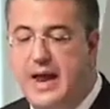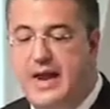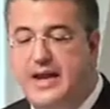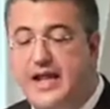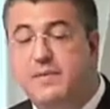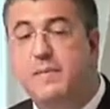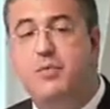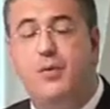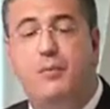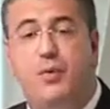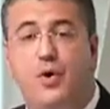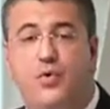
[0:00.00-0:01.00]
Let me
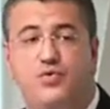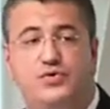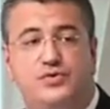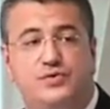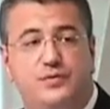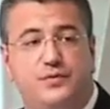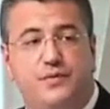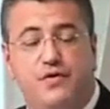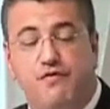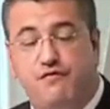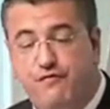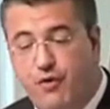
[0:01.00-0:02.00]
propose
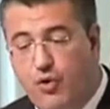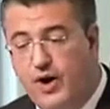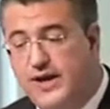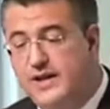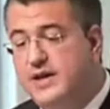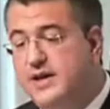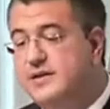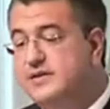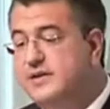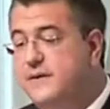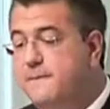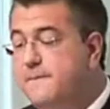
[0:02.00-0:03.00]
4
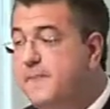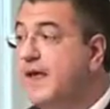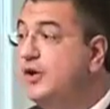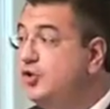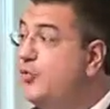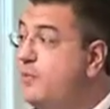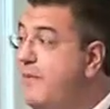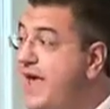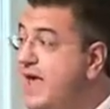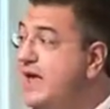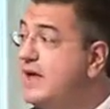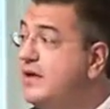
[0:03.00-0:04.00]
ideas to
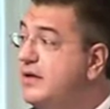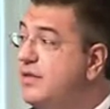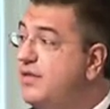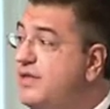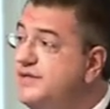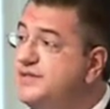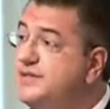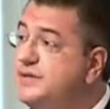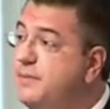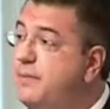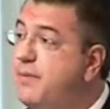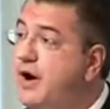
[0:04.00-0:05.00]
make this
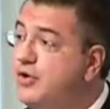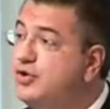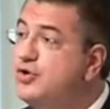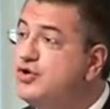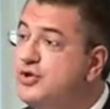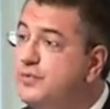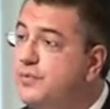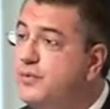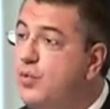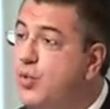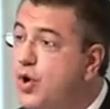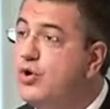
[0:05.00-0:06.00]
partnership
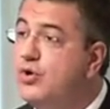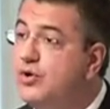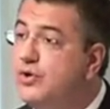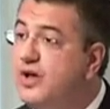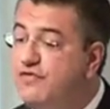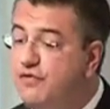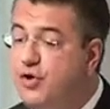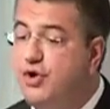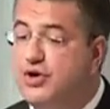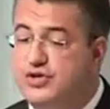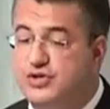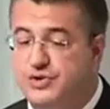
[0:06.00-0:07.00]
work and
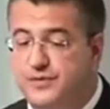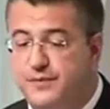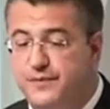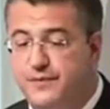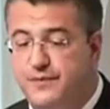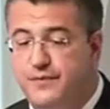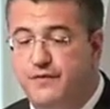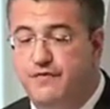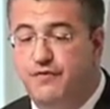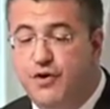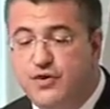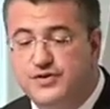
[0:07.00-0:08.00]
flourish.
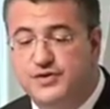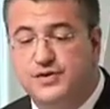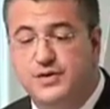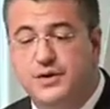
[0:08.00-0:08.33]
First,